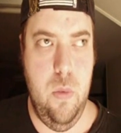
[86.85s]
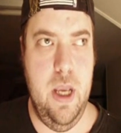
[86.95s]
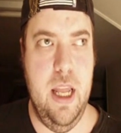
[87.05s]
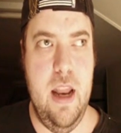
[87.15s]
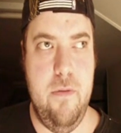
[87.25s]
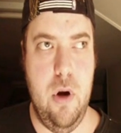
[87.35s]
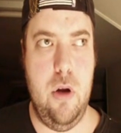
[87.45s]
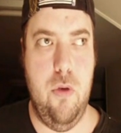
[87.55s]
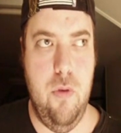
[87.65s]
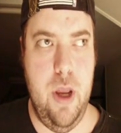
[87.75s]
We can never
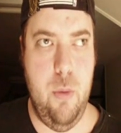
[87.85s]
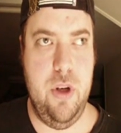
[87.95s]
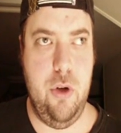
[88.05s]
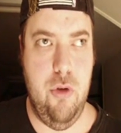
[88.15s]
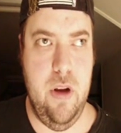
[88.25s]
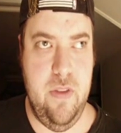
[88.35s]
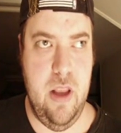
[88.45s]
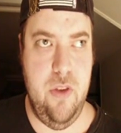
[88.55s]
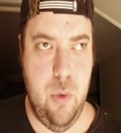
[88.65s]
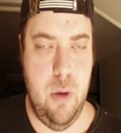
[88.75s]
agree what to
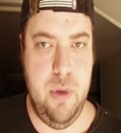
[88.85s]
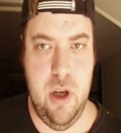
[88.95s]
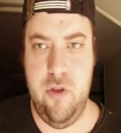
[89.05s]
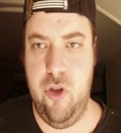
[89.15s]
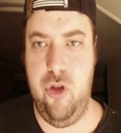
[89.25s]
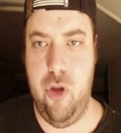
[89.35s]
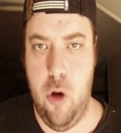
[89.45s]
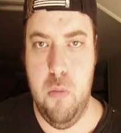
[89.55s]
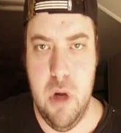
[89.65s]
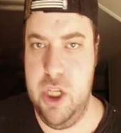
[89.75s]
criticize you on because there's
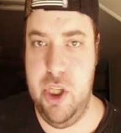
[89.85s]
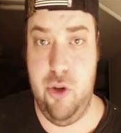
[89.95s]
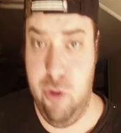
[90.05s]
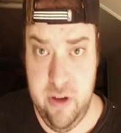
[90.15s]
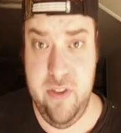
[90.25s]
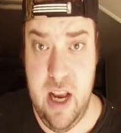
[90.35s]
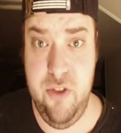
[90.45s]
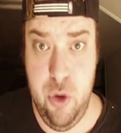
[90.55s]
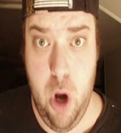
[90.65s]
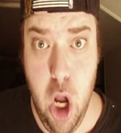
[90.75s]
so much to
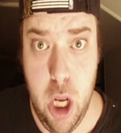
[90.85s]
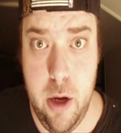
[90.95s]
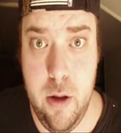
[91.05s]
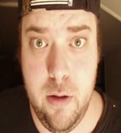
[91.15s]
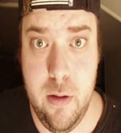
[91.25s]
criticize you on.